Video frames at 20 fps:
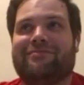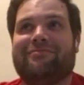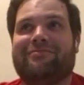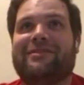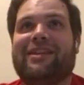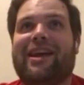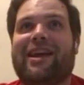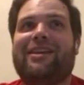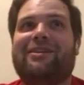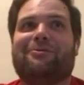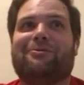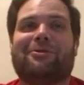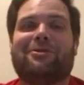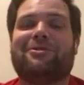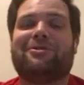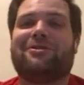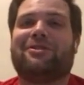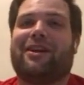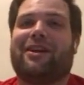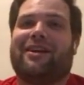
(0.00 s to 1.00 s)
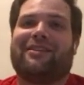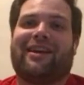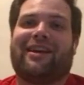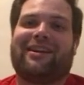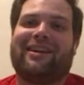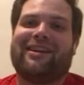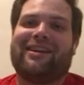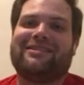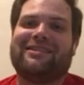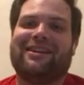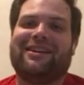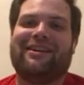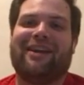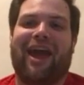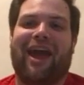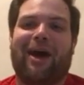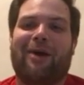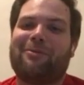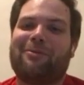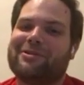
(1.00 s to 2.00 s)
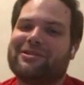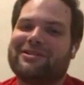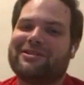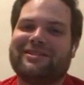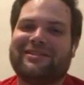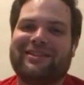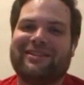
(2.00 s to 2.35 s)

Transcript: Nate Rooster, I got to tell you, Albertson